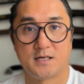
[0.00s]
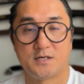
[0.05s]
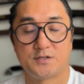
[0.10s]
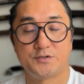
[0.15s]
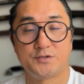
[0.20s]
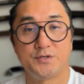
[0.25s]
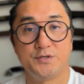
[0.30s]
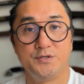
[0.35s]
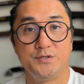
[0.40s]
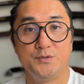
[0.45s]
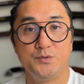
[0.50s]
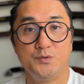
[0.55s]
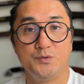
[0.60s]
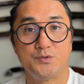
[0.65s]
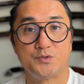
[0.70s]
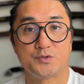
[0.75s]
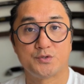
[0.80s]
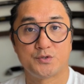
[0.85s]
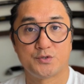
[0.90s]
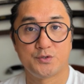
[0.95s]
to
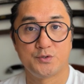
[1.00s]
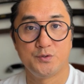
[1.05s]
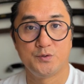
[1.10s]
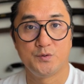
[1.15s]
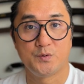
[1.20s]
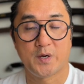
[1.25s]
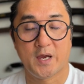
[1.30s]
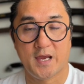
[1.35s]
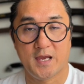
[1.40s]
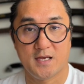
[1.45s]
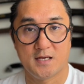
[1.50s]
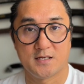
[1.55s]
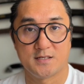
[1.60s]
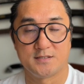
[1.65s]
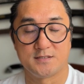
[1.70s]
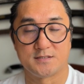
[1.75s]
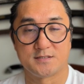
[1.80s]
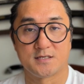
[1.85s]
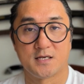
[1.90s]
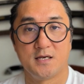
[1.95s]
use two
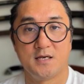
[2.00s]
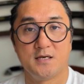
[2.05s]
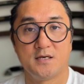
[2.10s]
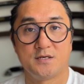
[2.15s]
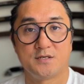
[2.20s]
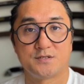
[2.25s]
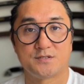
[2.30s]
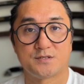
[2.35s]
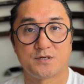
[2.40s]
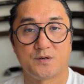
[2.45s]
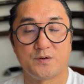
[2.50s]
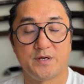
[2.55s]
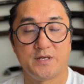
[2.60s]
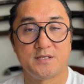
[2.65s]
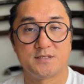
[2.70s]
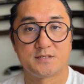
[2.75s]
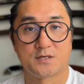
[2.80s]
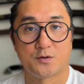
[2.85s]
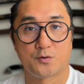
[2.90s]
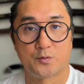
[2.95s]
hands. So it
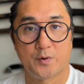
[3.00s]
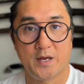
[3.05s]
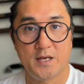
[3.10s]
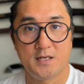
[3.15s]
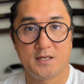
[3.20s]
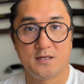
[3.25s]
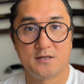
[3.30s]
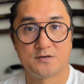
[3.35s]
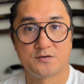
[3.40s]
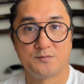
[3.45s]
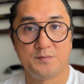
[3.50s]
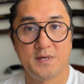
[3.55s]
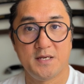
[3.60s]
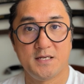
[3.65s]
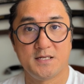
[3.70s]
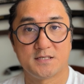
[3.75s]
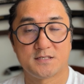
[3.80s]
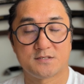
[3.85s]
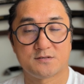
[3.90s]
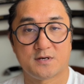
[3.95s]
is a great
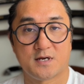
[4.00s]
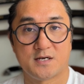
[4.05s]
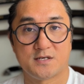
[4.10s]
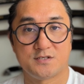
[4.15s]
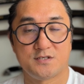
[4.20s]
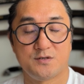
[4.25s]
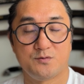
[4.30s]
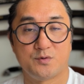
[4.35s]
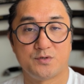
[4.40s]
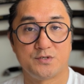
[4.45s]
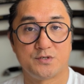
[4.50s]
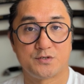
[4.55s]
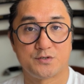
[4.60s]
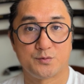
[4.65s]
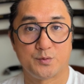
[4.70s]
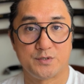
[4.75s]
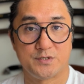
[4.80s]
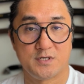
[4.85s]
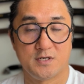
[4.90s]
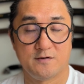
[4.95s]
intermediate strategy when you're
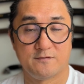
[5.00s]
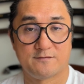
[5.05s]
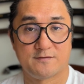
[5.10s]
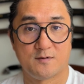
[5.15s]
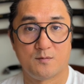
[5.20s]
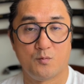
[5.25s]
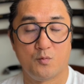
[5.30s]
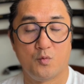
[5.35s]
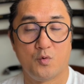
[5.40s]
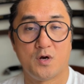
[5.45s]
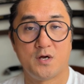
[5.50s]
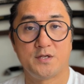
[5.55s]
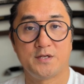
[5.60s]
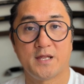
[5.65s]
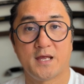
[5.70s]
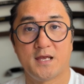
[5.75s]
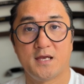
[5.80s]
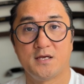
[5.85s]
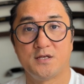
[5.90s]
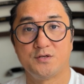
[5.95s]
switching from one
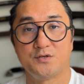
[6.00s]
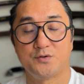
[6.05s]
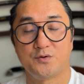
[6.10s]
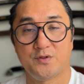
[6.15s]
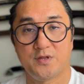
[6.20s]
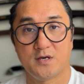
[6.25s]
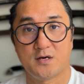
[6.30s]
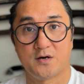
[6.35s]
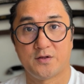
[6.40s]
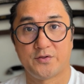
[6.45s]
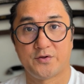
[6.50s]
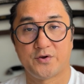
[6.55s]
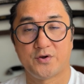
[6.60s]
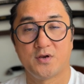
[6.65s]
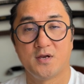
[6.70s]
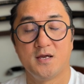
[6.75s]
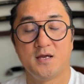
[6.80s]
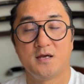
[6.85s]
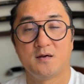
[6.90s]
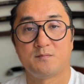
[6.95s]
hand to the other.
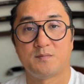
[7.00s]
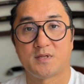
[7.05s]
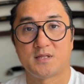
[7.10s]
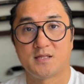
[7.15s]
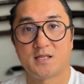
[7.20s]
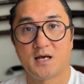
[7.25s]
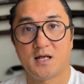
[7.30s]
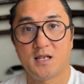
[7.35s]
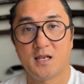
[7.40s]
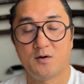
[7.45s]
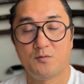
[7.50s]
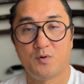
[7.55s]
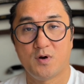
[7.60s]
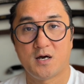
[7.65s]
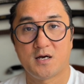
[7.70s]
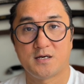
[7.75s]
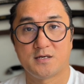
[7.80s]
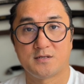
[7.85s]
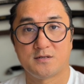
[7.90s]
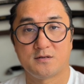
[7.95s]
But
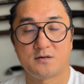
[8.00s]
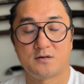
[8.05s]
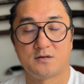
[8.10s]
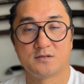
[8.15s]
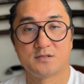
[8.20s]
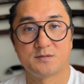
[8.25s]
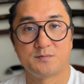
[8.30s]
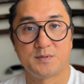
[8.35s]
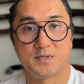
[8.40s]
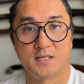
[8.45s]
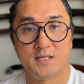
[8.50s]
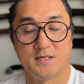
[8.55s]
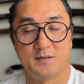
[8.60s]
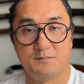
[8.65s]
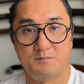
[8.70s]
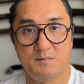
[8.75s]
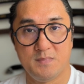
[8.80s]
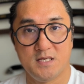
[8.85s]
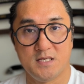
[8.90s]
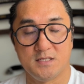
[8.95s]
dalawahan ultimately
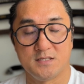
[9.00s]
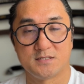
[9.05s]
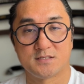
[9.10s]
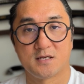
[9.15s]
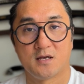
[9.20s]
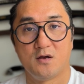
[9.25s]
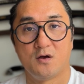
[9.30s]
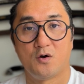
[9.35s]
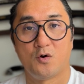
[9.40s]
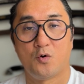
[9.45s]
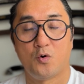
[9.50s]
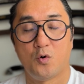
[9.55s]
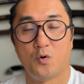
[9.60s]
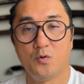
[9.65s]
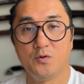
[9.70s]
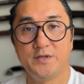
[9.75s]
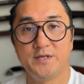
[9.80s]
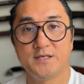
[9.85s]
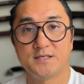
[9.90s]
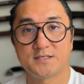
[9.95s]
means
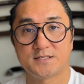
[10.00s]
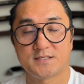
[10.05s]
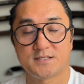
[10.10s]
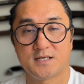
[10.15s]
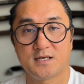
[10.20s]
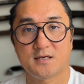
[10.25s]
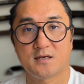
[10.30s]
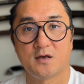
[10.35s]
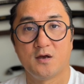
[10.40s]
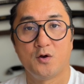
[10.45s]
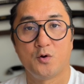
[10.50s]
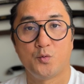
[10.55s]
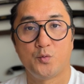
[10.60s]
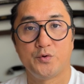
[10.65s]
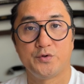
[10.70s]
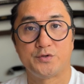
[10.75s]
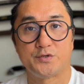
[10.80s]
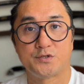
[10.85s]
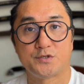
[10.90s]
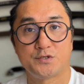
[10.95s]
holding a stick
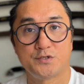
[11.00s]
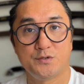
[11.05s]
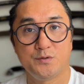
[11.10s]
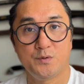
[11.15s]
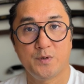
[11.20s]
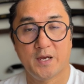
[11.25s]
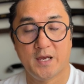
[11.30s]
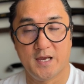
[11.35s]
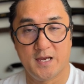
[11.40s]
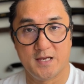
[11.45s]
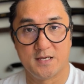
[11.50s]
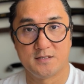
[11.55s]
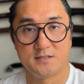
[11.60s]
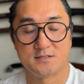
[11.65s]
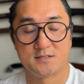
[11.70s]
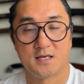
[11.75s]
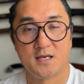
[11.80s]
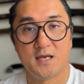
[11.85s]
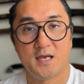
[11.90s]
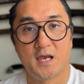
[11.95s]
with two
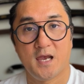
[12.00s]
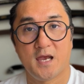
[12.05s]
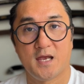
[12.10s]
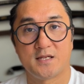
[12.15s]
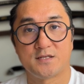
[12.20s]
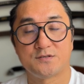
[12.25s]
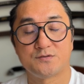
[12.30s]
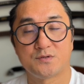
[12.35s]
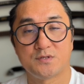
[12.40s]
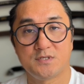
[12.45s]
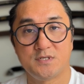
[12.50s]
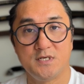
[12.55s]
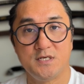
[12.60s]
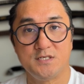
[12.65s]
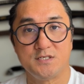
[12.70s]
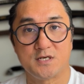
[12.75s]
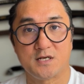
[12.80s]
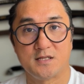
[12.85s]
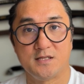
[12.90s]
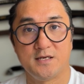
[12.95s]
hands, and
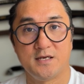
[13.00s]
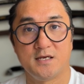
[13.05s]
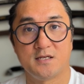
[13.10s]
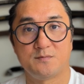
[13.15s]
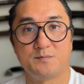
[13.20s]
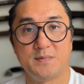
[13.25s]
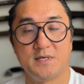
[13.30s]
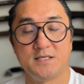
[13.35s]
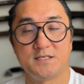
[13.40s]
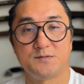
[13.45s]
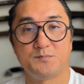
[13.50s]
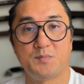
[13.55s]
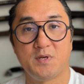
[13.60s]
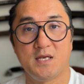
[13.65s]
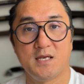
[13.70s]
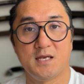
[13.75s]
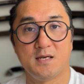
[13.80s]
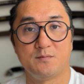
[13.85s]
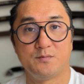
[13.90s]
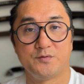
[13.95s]
strategically it means
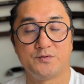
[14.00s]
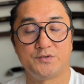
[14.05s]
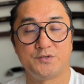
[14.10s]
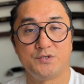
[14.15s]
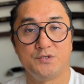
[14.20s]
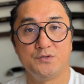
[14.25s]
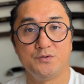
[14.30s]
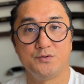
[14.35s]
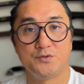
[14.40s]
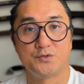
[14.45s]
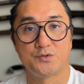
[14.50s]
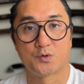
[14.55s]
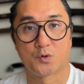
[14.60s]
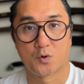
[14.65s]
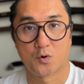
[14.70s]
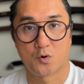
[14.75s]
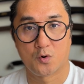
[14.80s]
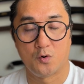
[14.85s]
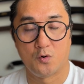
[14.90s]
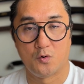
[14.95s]
being able to use your
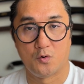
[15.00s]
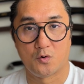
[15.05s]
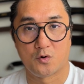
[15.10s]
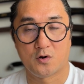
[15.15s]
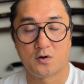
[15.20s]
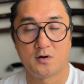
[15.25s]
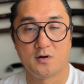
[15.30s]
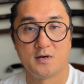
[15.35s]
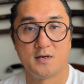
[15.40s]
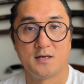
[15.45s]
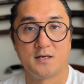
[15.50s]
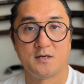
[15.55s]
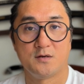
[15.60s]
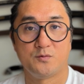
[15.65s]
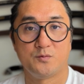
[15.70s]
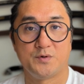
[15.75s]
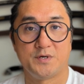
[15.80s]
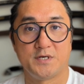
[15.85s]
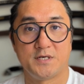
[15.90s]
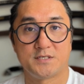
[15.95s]
core,
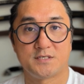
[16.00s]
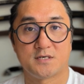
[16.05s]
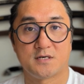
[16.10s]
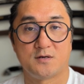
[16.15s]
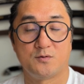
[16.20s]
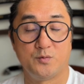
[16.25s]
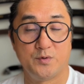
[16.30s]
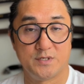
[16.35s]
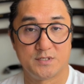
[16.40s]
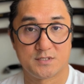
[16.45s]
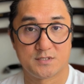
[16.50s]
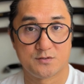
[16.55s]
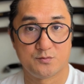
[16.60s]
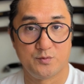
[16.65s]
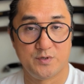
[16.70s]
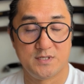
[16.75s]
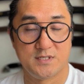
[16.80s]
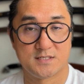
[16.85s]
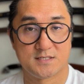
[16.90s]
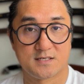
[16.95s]
which
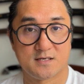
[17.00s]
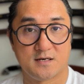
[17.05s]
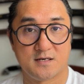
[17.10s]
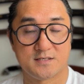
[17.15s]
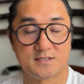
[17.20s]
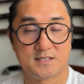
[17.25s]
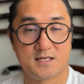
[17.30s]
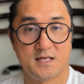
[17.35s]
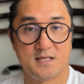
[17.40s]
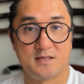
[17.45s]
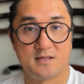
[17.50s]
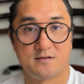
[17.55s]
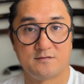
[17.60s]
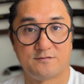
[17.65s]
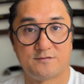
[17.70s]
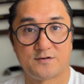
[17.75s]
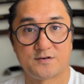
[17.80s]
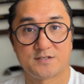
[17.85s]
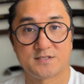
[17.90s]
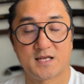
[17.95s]
we discussed in the
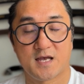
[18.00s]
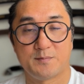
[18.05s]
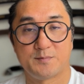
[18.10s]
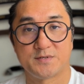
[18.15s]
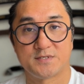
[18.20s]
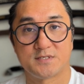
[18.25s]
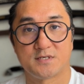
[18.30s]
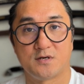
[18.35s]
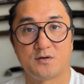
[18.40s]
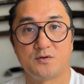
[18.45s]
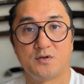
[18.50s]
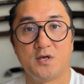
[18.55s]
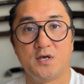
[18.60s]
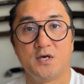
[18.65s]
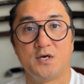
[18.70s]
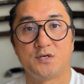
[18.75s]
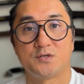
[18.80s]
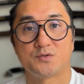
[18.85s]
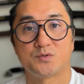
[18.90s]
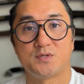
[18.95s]
first episode.
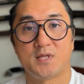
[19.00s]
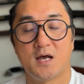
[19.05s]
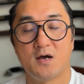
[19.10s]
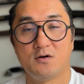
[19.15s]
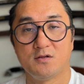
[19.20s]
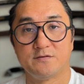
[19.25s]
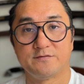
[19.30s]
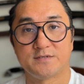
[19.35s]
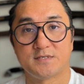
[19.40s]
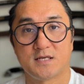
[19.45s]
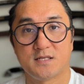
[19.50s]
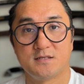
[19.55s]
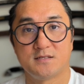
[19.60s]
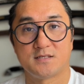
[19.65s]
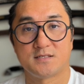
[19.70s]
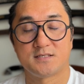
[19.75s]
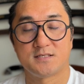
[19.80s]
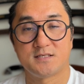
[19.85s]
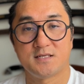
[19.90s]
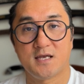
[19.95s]
So now all of a sudden the
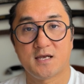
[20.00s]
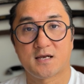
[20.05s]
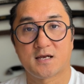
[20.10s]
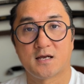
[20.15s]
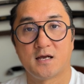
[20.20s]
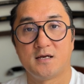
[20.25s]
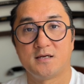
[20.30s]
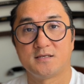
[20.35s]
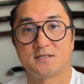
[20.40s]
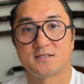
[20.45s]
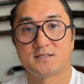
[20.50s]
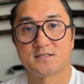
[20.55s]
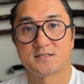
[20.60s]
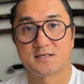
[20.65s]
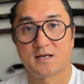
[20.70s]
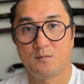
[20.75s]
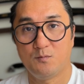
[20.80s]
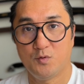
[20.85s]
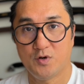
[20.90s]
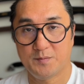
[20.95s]
stick
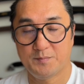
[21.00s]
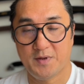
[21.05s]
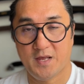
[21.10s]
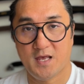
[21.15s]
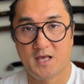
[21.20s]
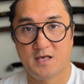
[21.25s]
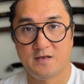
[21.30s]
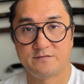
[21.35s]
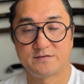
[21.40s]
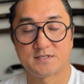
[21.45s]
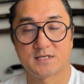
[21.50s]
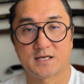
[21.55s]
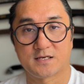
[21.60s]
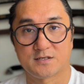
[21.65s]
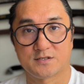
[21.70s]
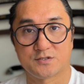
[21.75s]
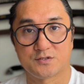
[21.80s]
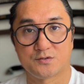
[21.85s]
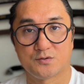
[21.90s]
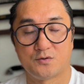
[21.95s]
somewhat behaves like
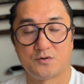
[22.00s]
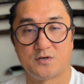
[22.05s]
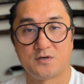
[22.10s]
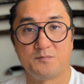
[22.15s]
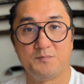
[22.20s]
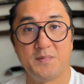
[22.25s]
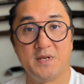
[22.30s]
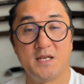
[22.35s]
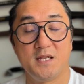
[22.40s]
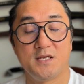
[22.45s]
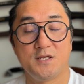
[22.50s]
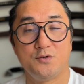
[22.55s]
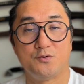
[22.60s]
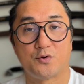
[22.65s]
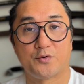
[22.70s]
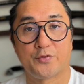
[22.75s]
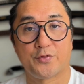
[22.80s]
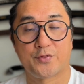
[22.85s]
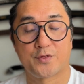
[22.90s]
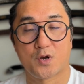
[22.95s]
a sword, meaning
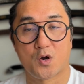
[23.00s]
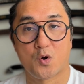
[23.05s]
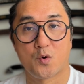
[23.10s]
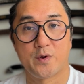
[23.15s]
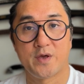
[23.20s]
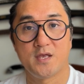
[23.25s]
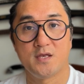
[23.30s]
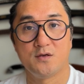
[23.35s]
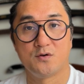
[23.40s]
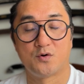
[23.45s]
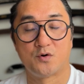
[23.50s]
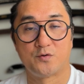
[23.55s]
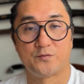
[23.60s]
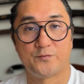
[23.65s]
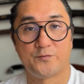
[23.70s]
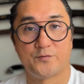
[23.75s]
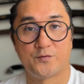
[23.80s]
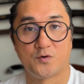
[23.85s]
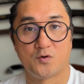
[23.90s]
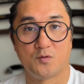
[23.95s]
you're throwing your
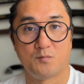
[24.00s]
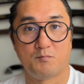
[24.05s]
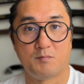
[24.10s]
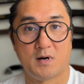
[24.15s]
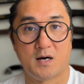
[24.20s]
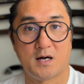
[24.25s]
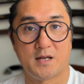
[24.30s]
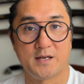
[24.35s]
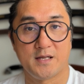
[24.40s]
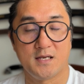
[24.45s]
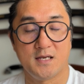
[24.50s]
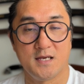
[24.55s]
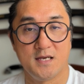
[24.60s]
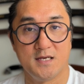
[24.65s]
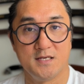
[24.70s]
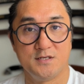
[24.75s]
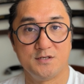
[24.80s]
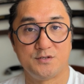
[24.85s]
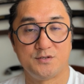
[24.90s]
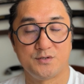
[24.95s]
full body
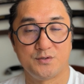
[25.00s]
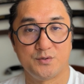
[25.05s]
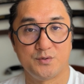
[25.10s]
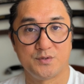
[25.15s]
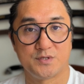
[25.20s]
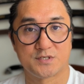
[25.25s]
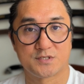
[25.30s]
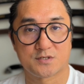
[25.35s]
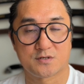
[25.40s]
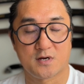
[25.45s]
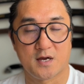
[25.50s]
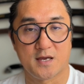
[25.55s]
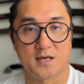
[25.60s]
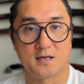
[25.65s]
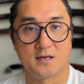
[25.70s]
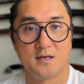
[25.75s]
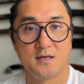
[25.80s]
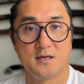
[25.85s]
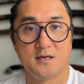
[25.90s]
into the strike.